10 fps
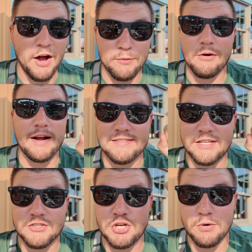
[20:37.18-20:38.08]
re-rides
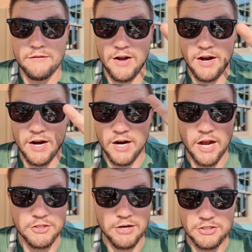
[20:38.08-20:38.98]
on two of our
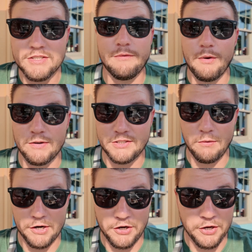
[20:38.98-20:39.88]
attractions that we still
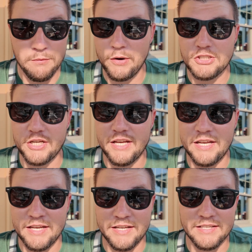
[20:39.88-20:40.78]
wanna do, which
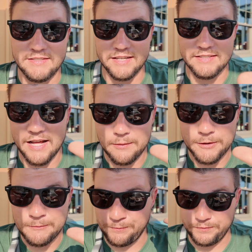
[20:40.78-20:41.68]
is
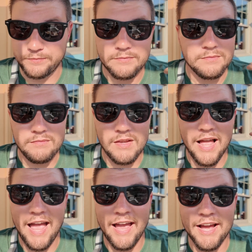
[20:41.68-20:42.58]
Excalibur
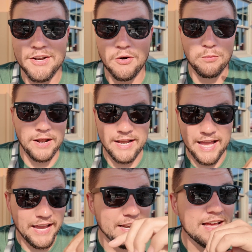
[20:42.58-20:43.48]
and
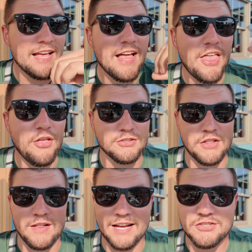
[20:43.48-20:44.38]
Renegade. Those are
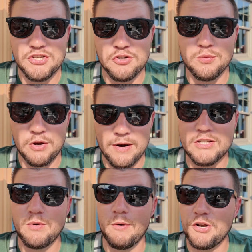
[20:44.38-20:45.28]
the last two
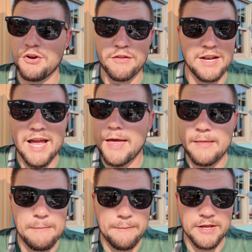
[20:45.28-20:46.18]
re-rides we wanna do for the night, and
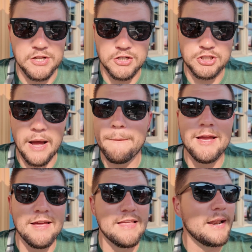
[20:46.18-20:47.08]
then maybe a little
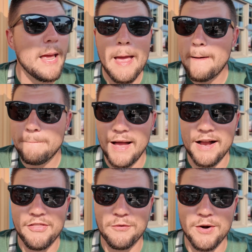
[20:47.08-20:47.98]
shopping, and then
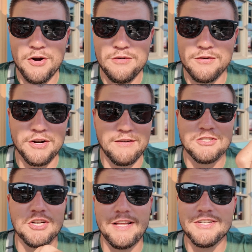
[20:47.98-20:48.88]
back on the road for
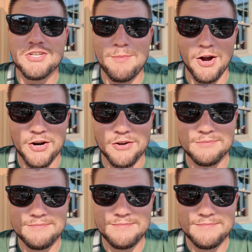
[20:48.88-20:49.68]
Adventureland tomorrow.